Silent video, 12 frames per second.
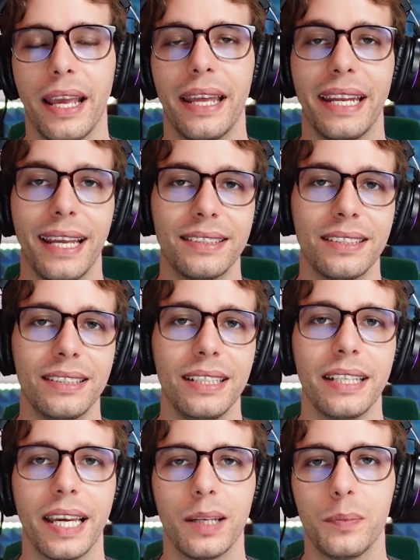An entity
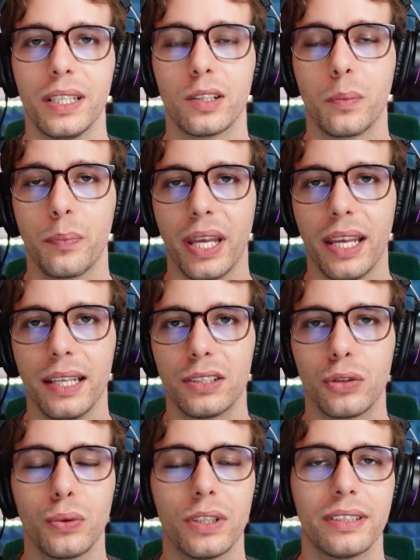can be compared
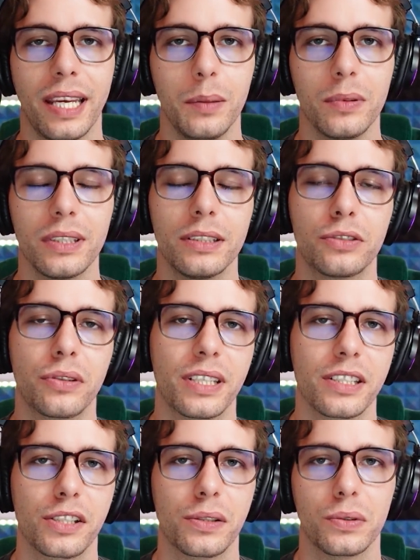to a table in
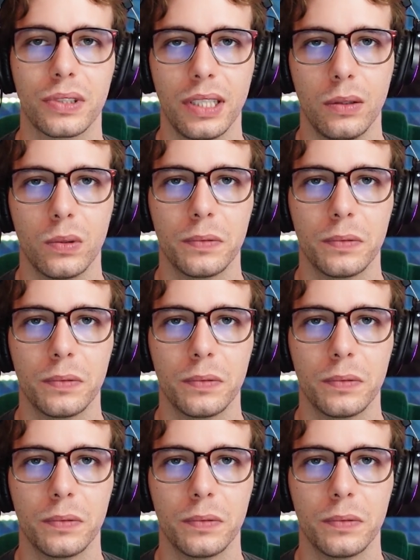traditional SQL.